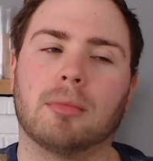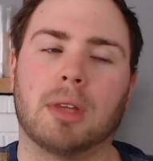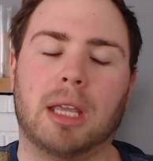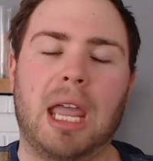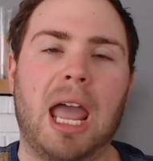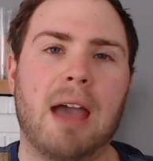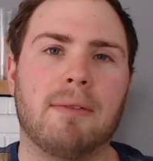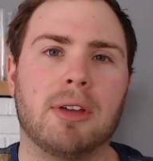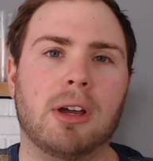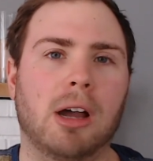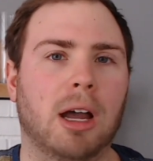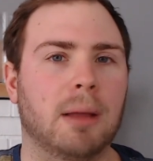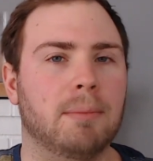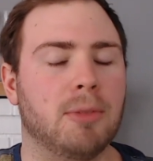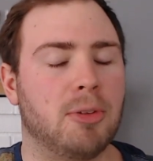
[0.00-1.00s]
The
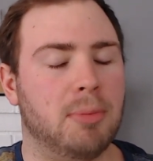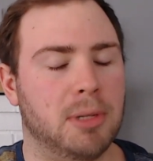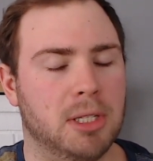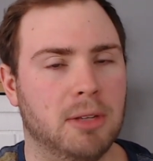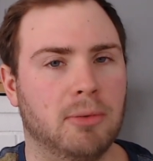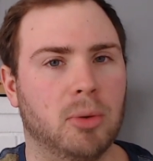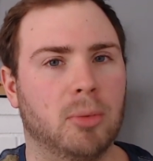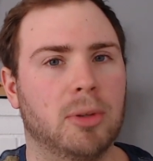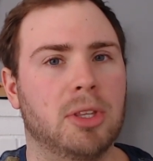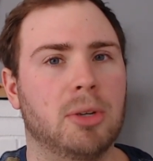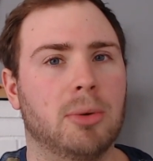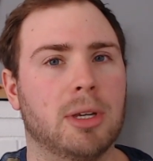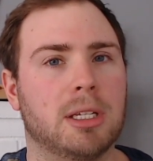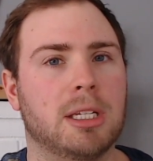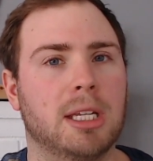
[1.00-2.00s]
caveat, specifically with
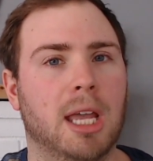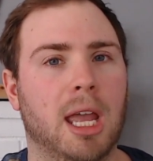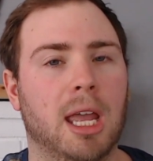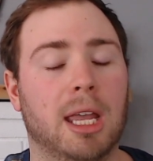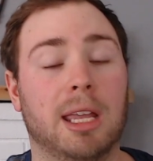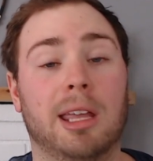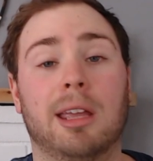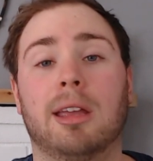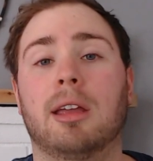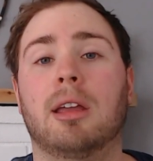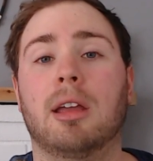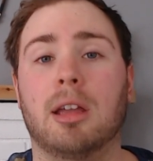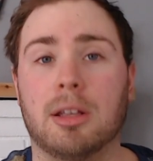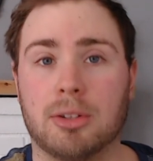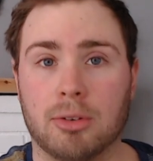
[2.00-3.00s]
USDA,
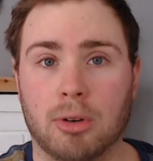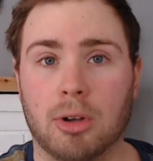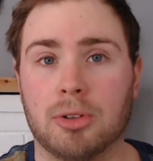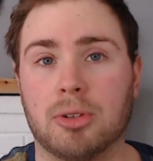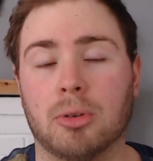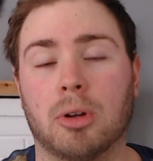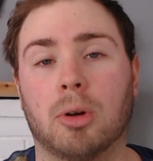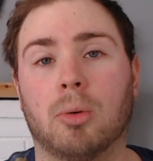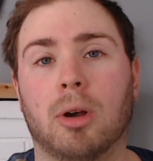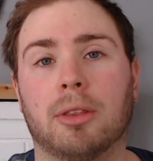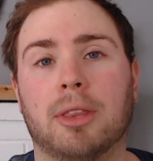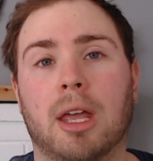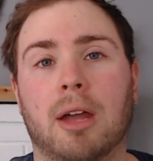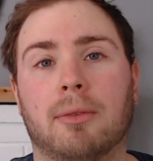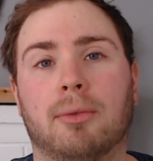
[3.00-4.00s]
is they're also going to
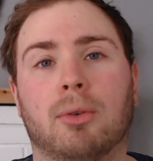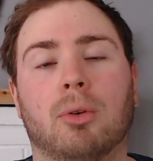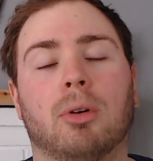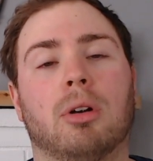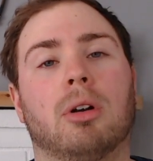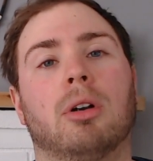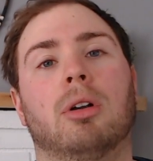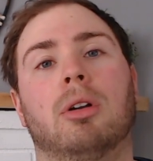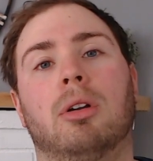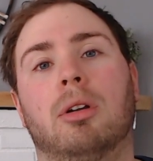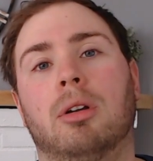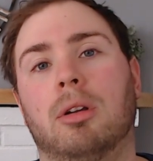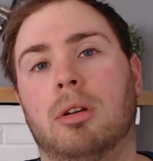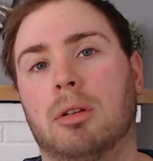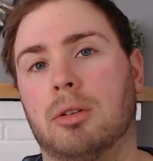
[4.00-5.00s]
want that for
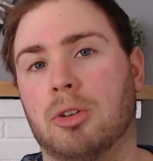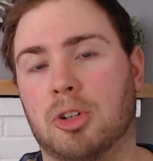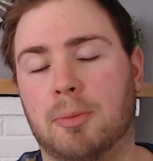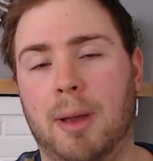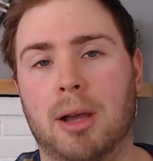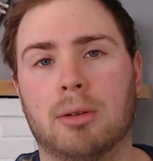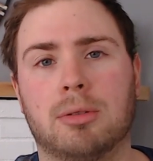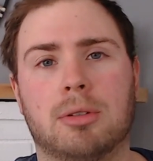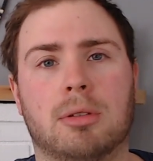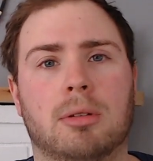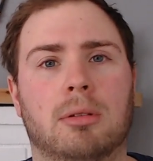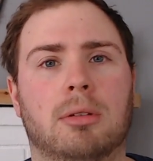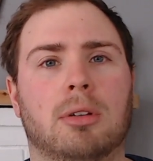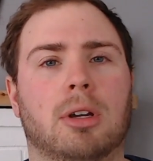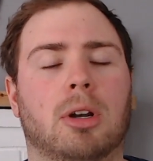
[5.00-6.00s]
your spouse.
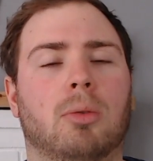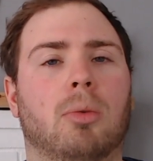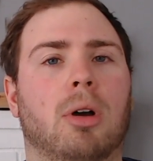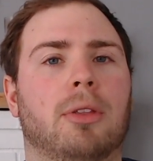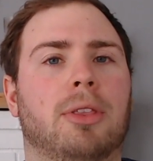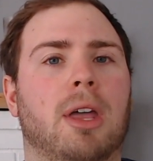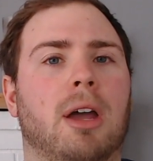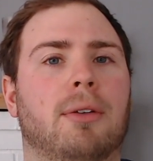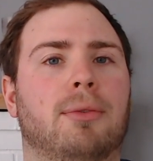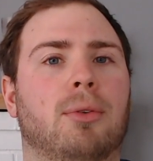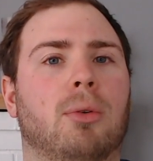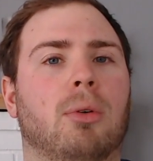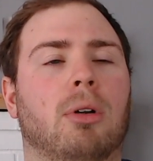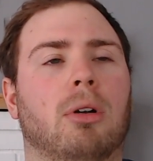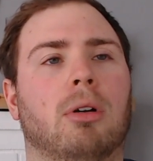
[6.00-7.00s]
They're going to want that
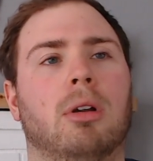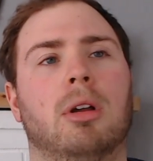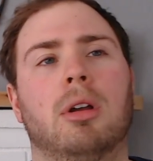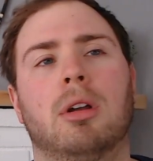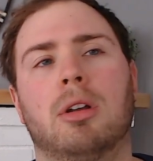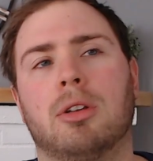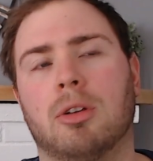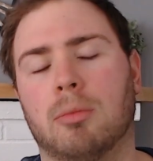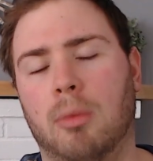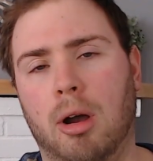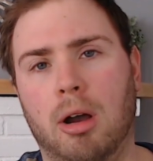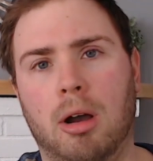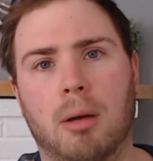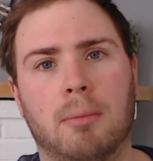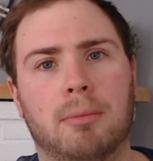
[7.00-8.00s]
for your
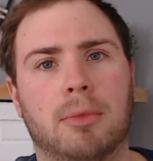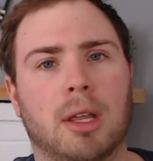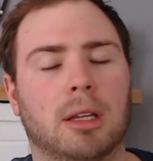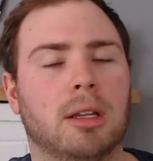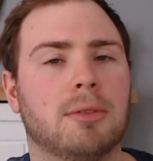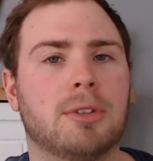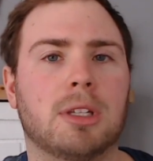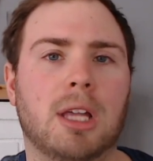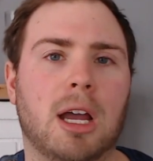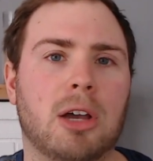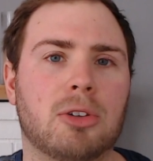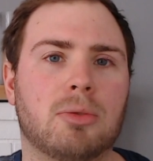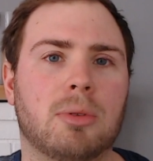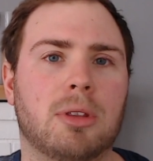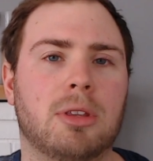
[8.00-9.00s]
mom that lives in the
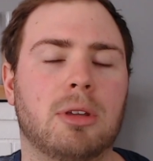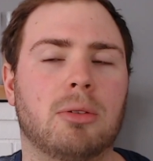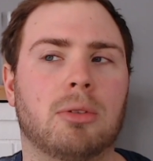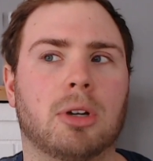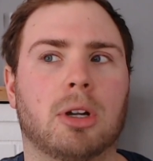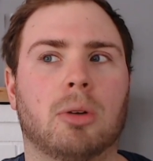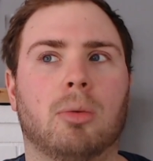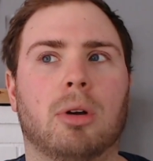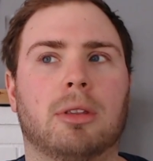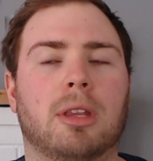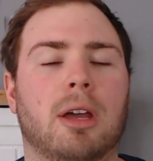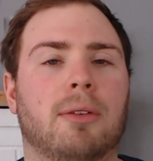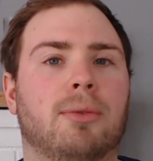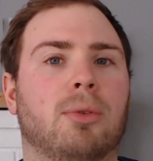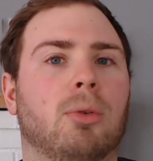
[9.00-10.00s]
house with you. They're going to want
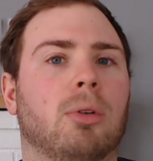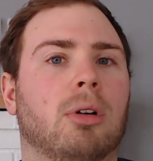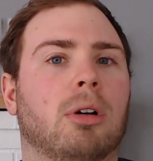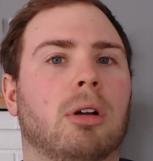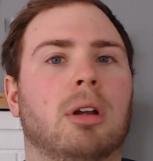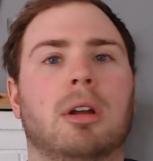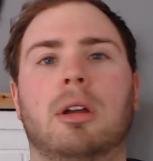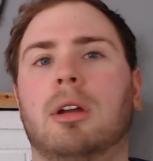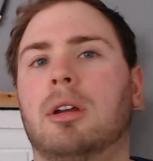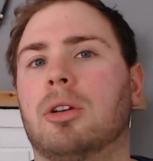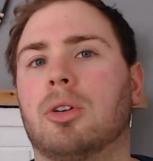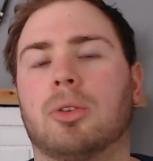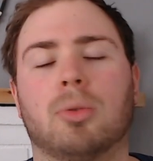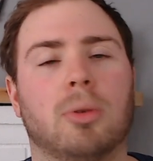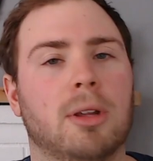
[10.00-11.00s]
that for
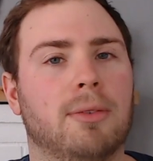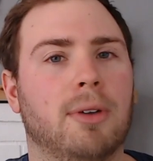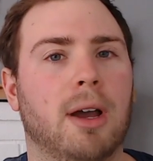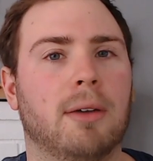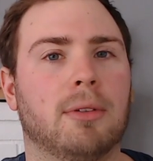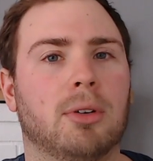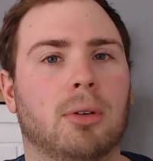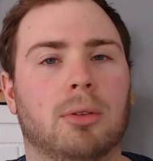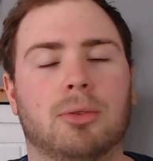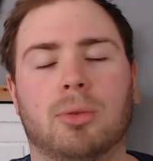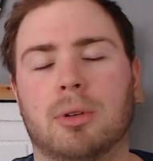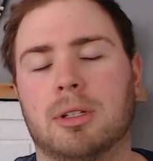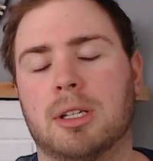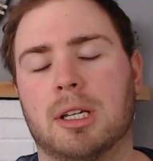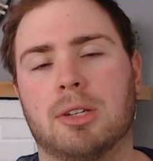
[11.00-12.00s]
your 25-year-old,
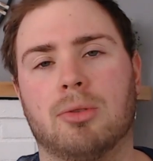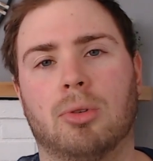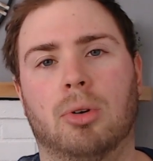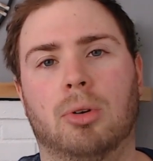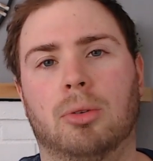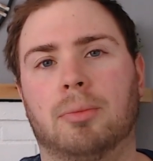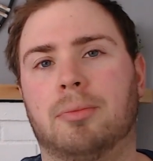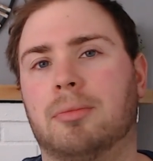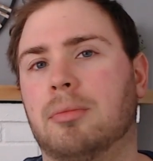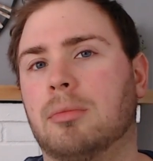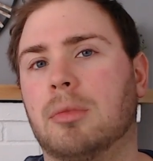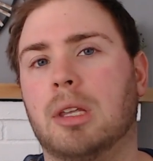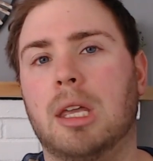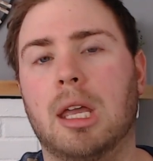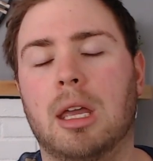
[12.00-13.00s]
26-year-old
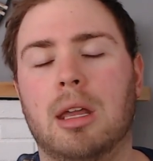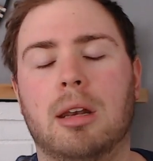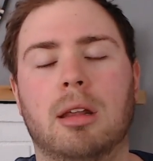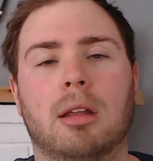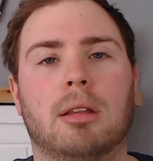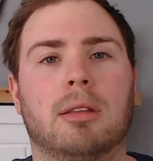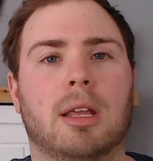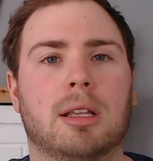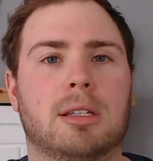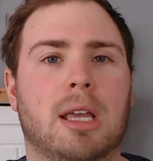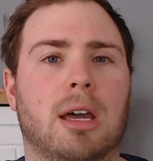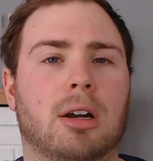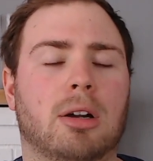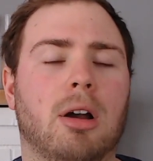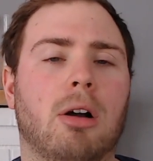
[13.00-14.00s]
kid that's
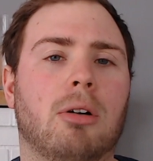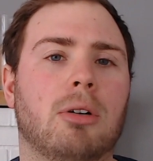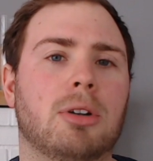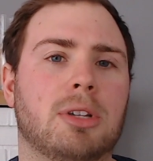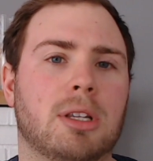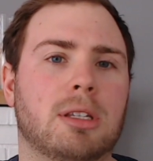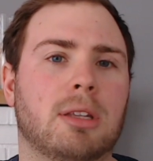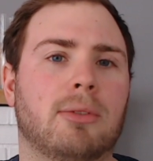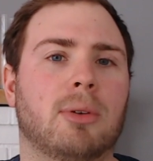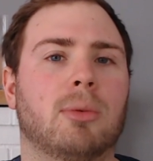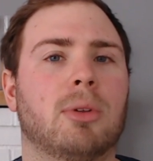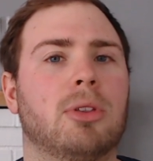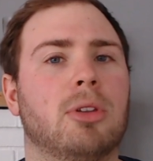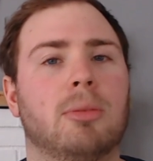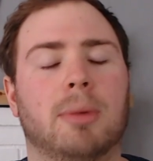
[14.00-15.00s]
out of college, that's living
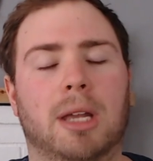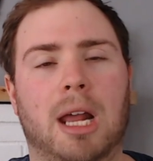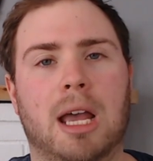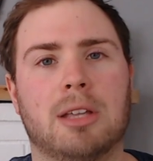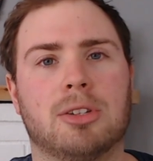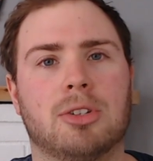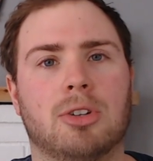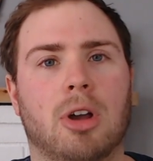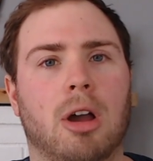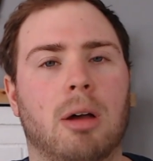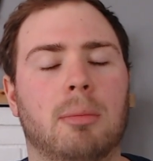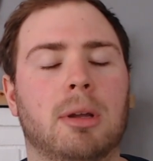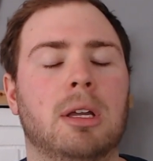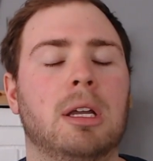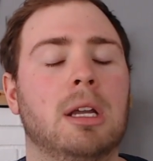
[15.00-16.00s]
with you, but has a
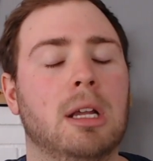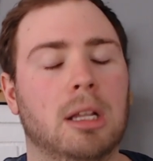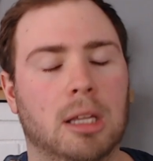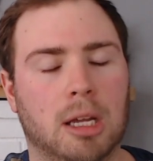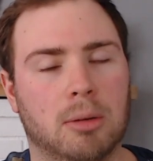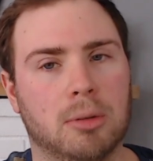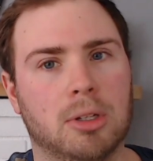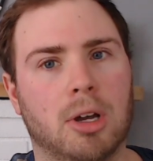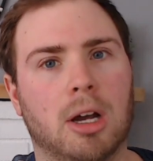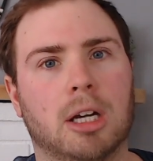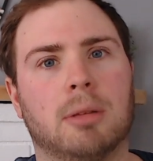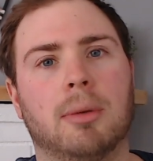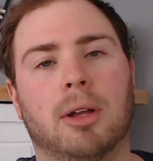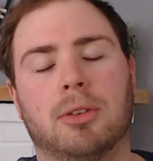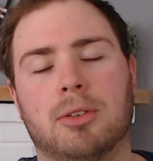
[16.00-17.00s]
job. Like we
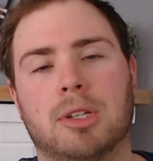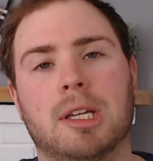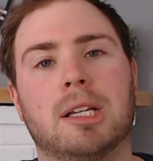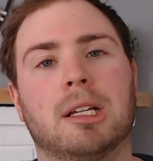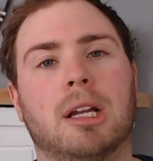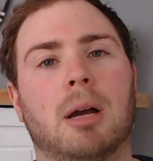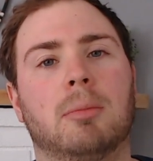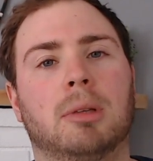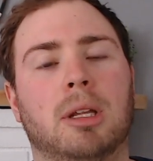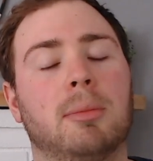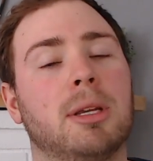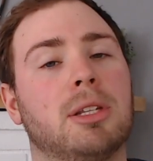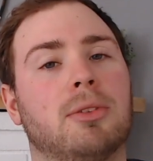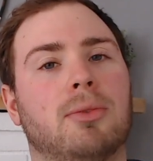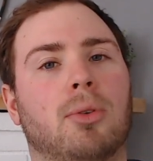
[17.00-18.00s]
talked about, there's income
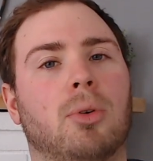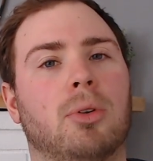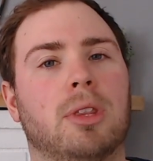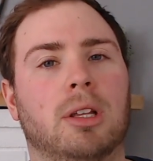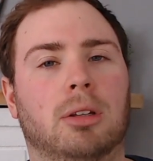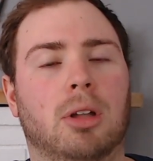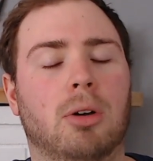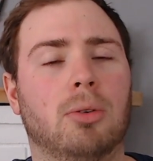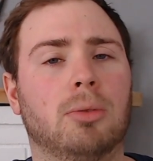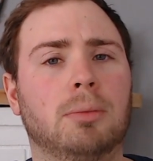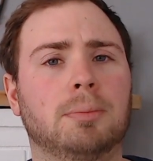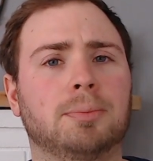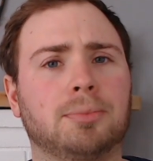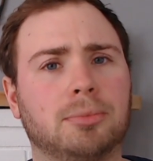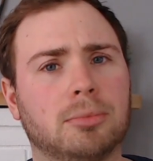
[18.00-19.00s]
limits for the loan,
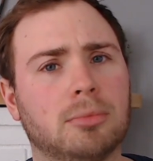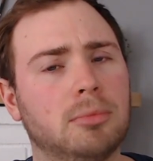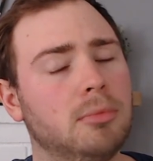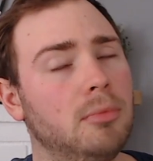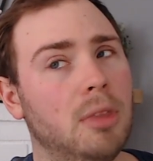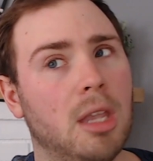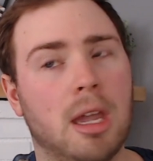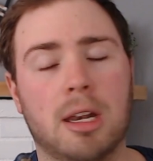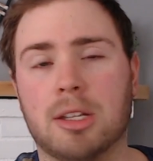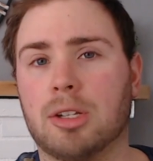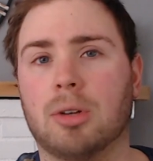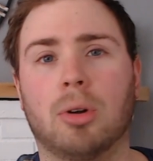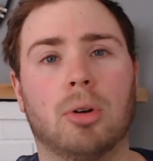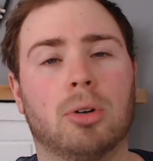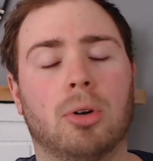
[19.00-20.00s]
and it's
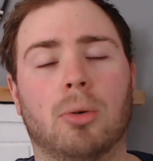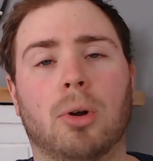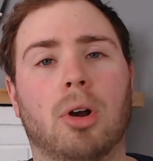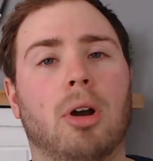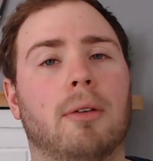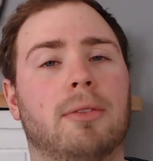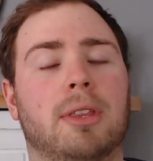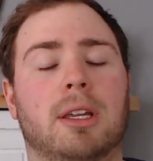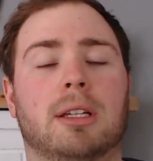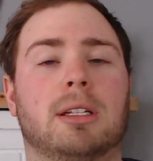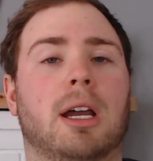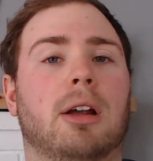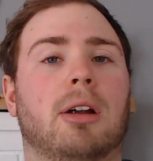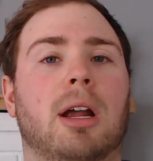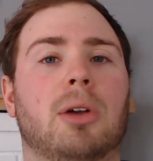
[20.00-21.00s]
going off the
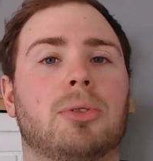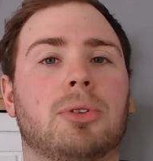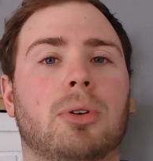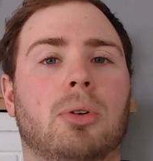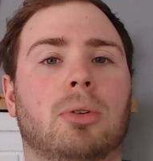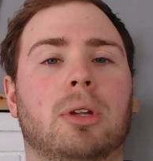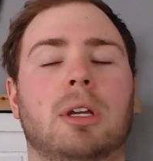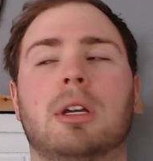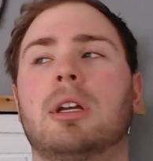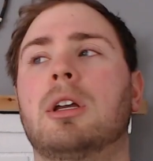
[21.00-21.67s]
entire household.